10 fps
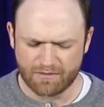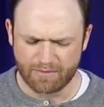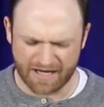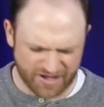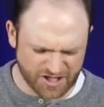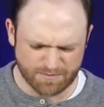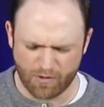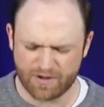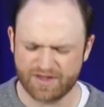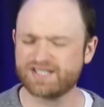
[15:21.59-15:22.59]
But at this
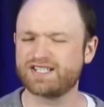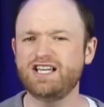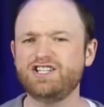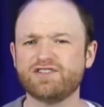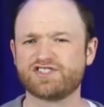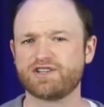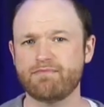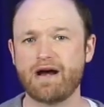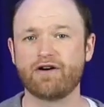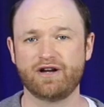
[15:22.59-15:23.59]
point, the siege of
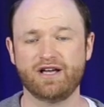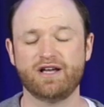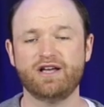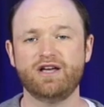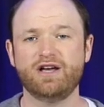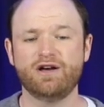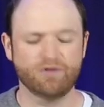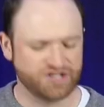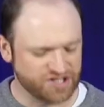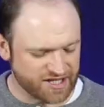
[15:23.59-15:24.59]
Samaria,
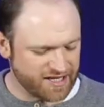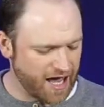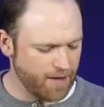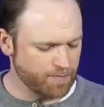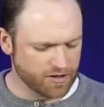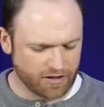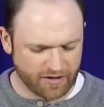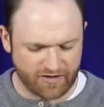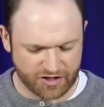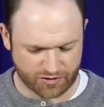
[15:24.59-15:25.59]
which is the capital
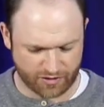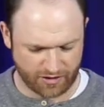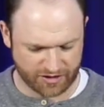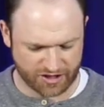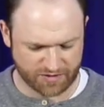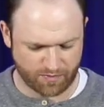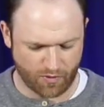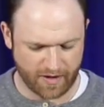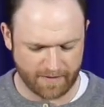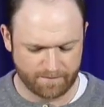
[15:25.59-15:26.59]
of Israel at this
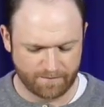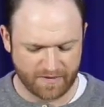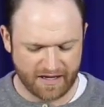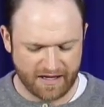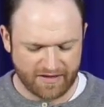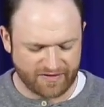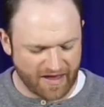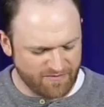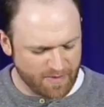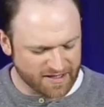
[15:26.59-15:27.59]
point,
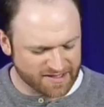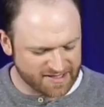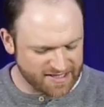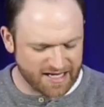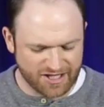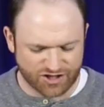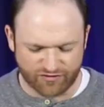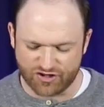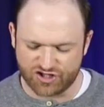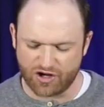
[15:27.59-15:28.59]
they've been sieged
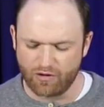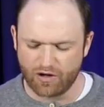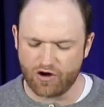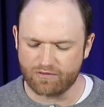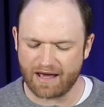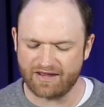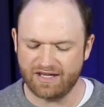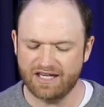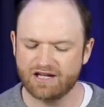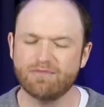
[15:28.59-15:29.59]
for so long by
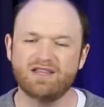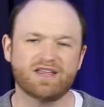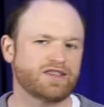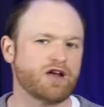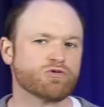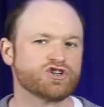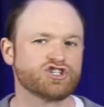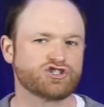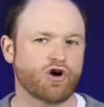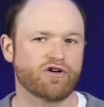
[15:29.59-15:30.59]
the enemy that they were
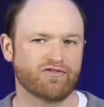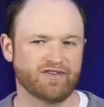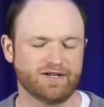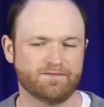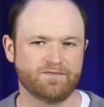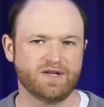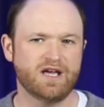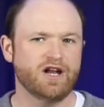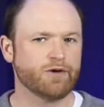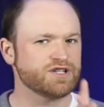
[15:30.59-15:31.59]
starving.
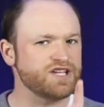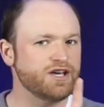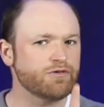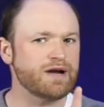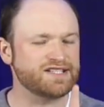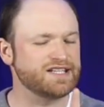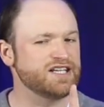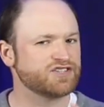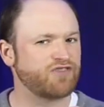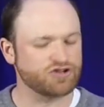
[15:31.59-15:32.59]
Now what's interesting
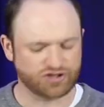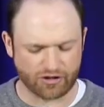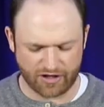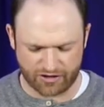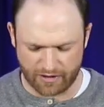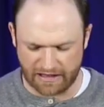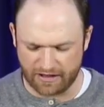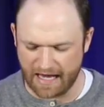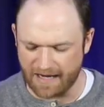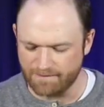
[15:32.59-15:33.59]
is verse 33,
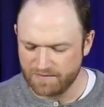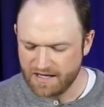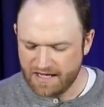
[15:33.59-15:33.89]
look at it.